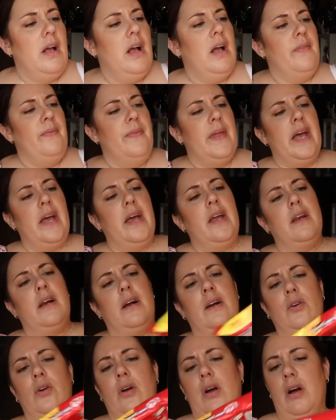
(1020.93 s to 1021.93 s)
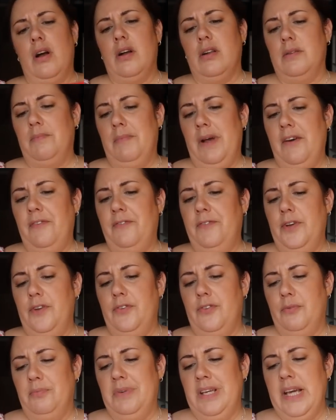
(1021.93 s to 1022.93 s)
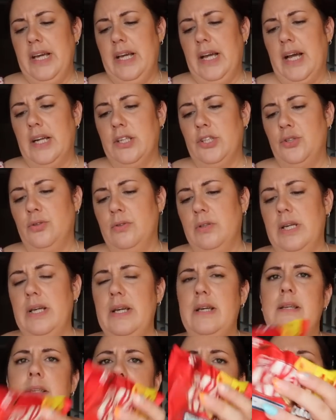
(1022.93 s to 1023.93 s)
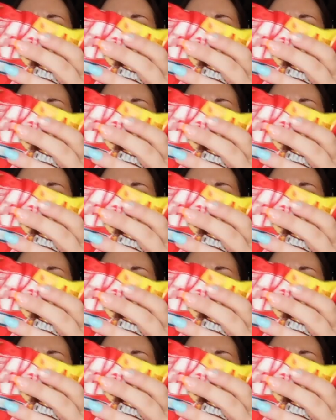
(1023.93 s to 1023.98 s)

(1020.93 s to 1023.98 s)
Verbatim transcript: And then I've got Matthew some Kit Kat Chunkies